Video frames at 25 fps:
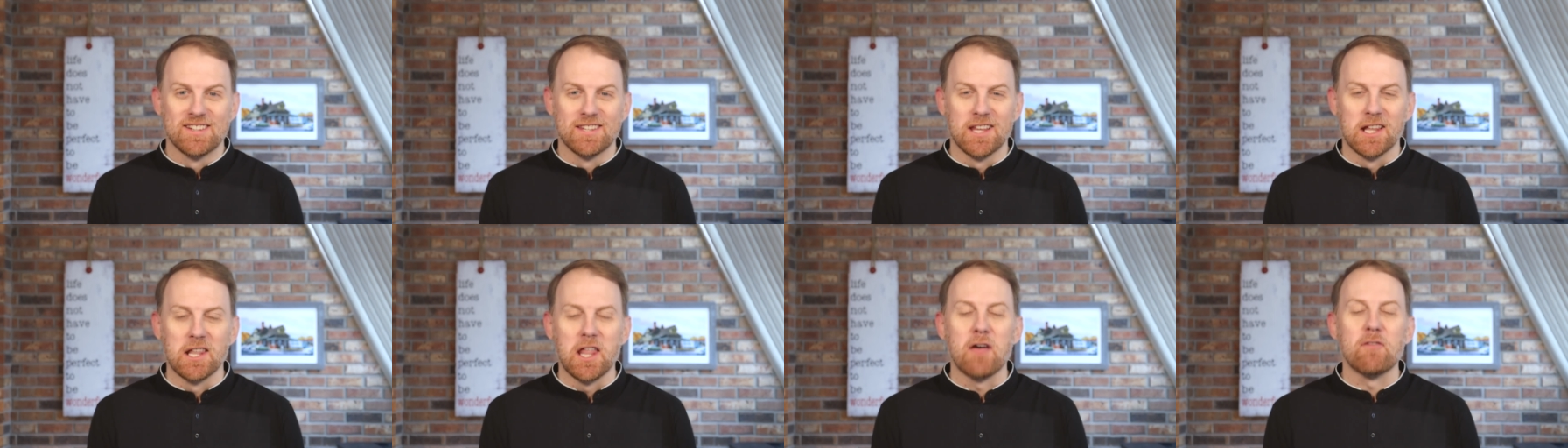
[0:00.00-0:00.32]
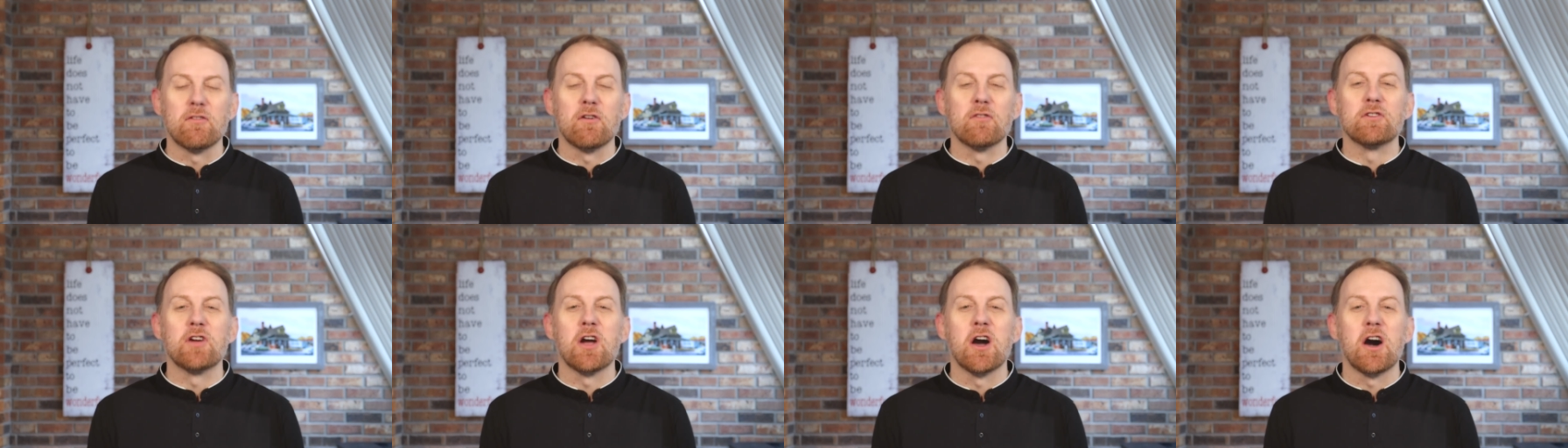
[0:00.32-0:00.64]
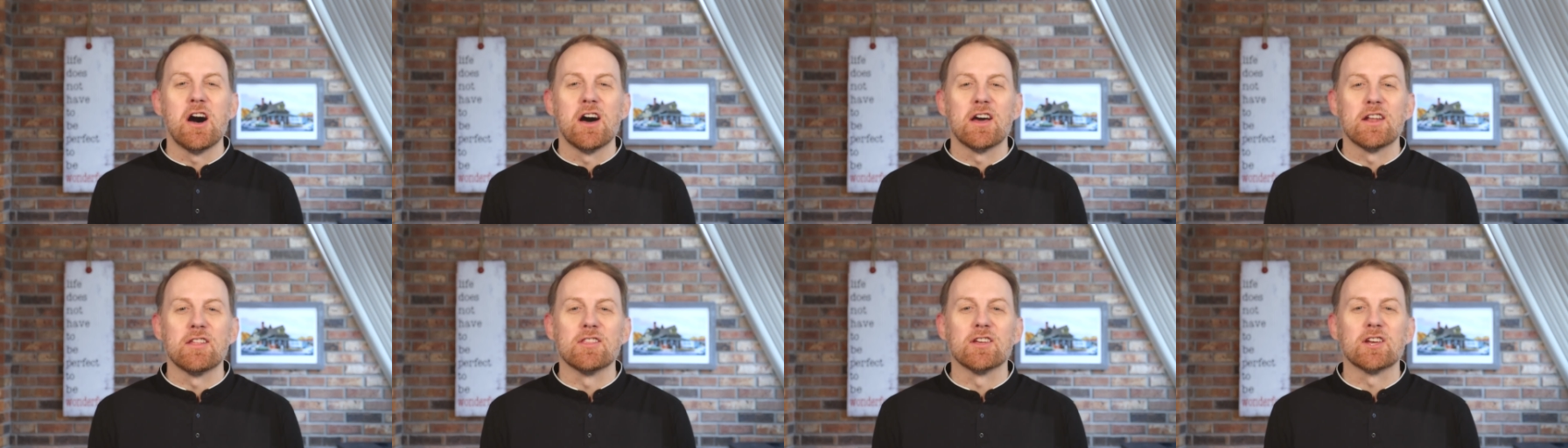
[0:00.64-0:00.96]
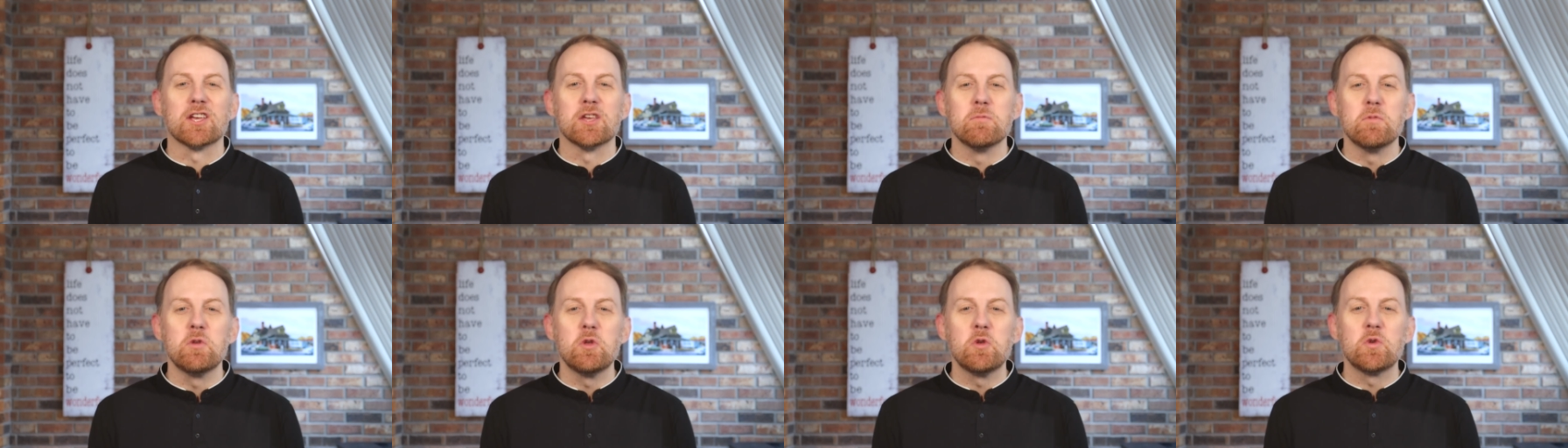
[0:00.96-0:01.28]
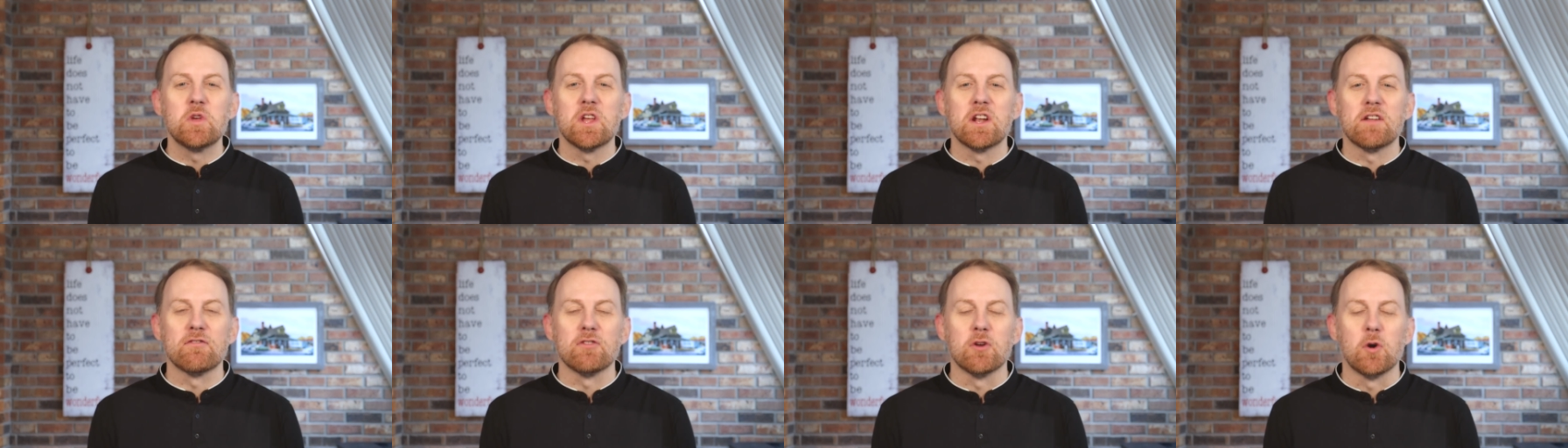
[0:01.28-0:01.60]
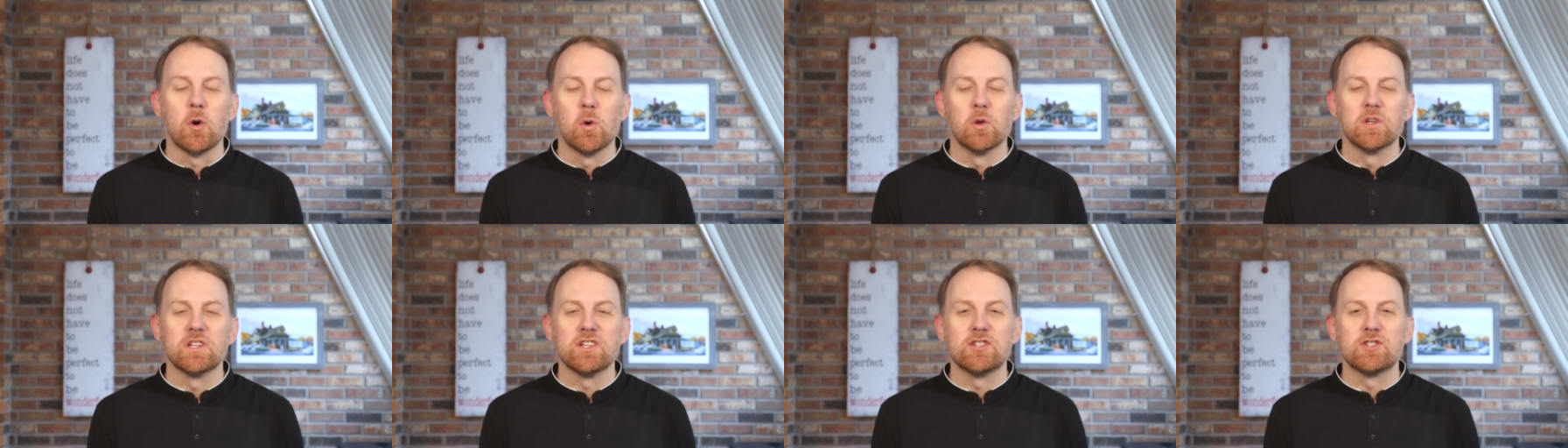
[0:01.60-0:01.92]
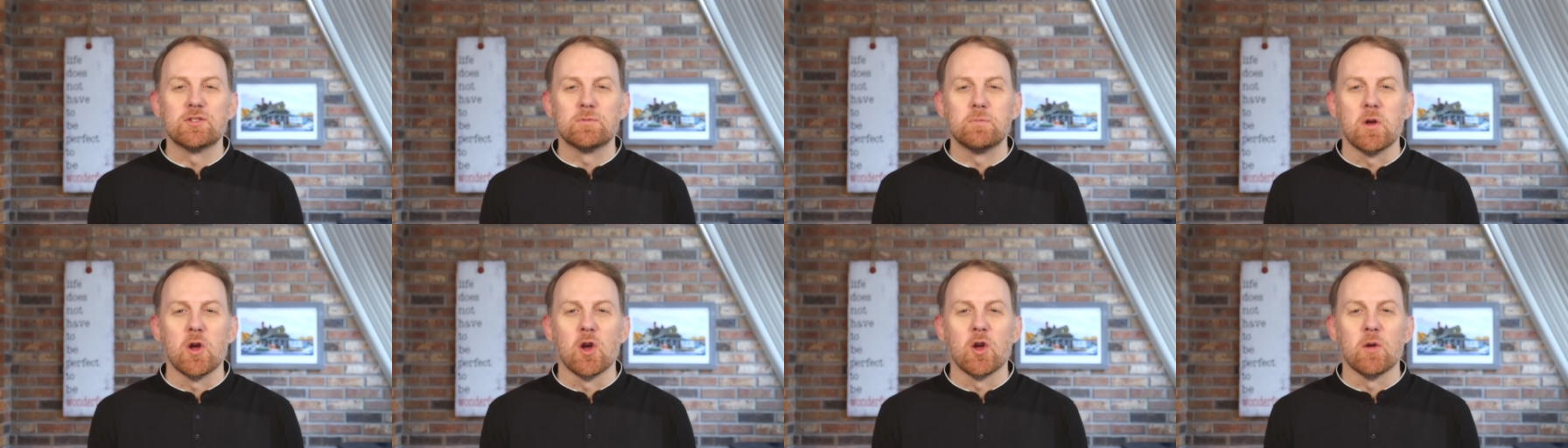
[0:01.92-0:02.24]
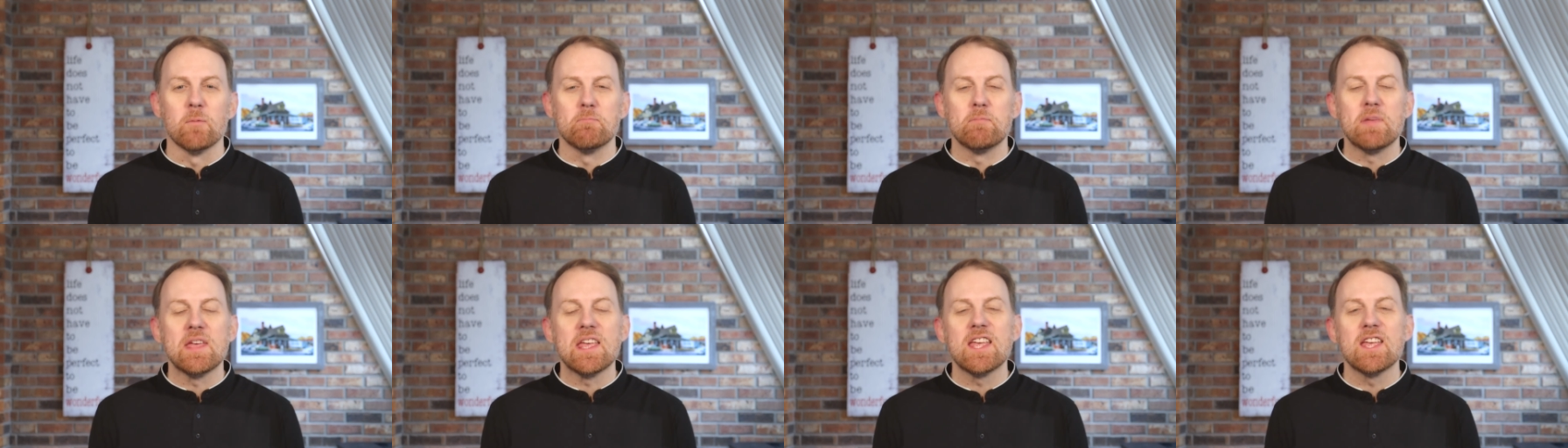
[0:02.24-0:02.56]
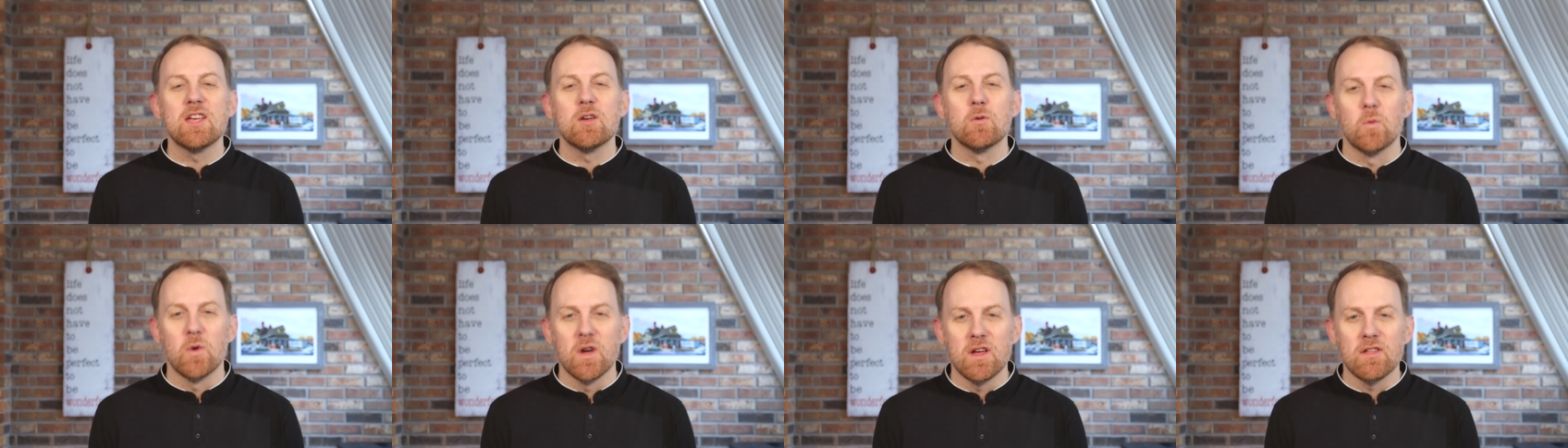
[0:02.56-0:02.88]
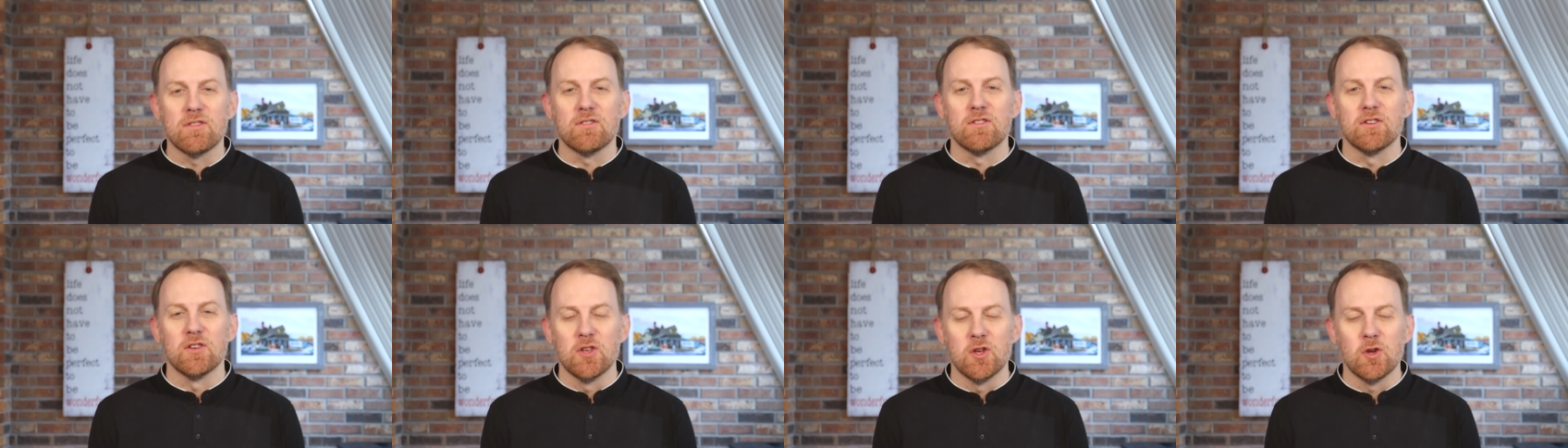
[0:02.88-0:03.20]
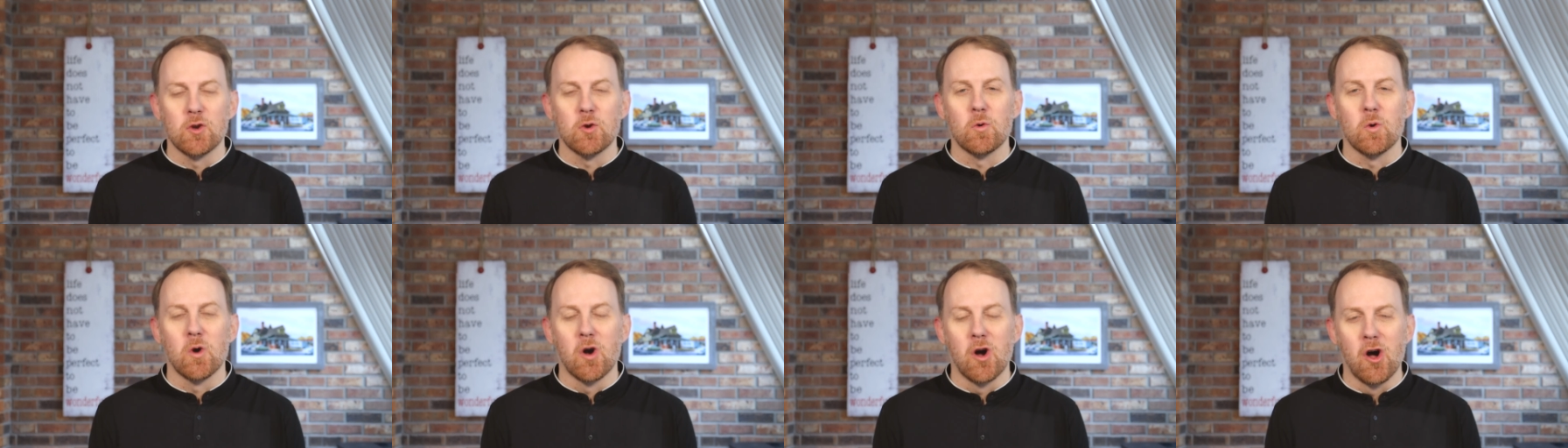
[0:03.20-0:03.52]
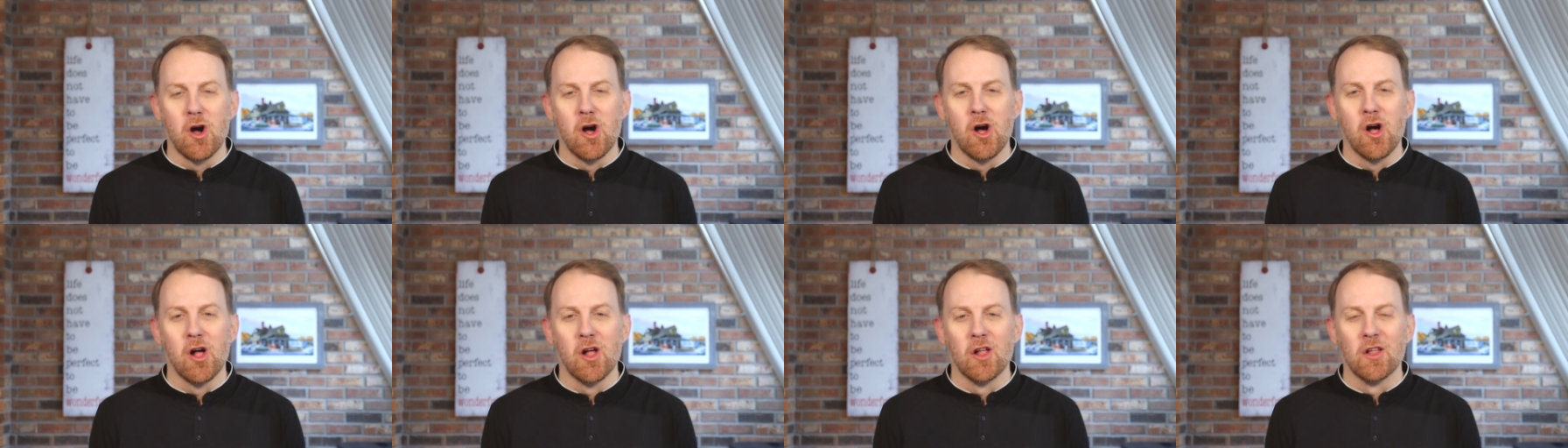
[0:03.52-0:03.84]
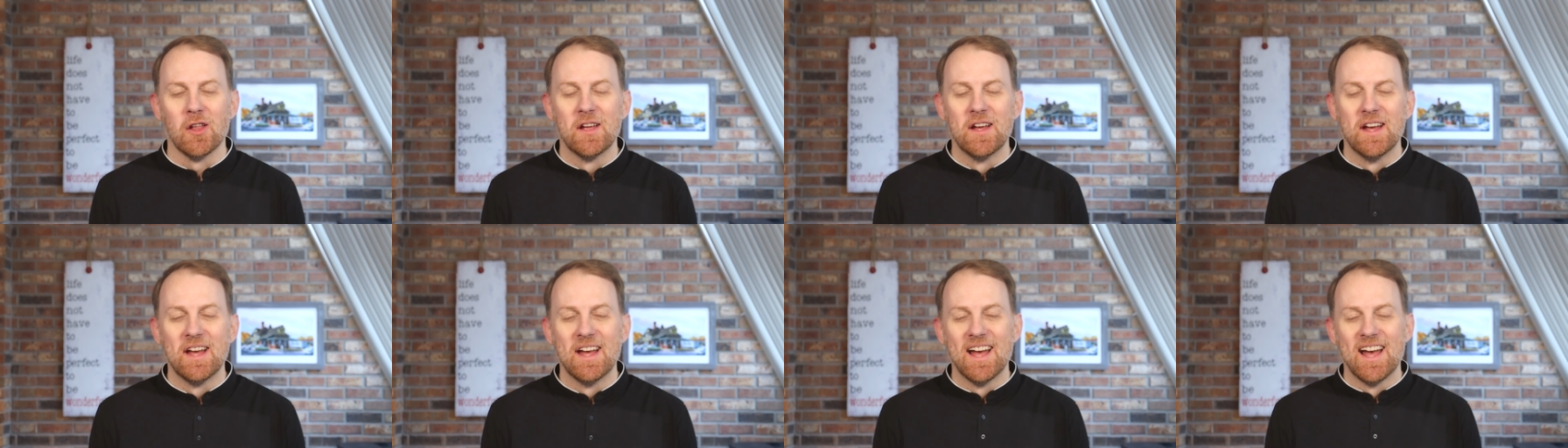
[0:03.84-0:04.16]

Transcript: the love of God, and the communion of the Holy Spirit be with you all.